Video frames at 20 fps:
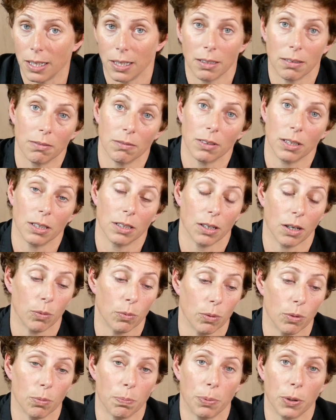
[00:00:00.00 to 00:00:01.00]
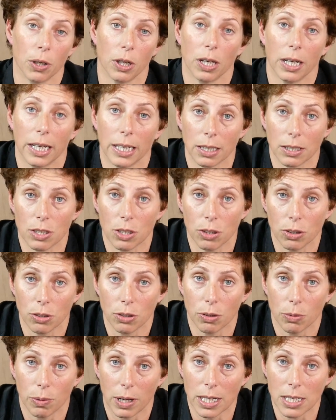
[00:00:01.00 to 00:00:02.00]
and we'll put a link to
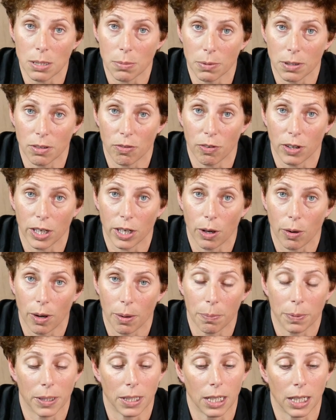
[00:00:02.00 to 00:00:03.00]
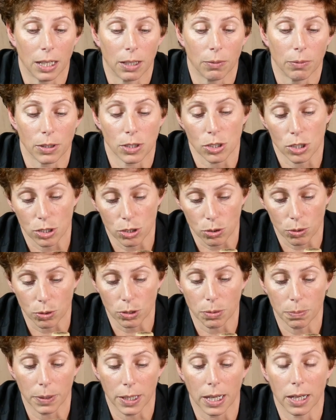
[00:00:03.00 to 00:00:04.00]
the Wasteman's video up again, which I
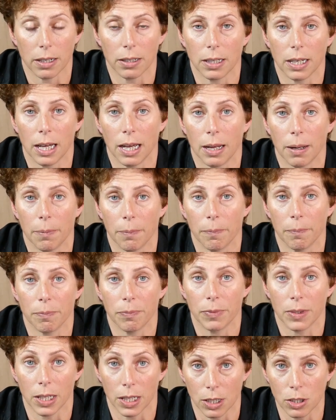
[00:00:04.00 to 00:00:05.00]
talked about the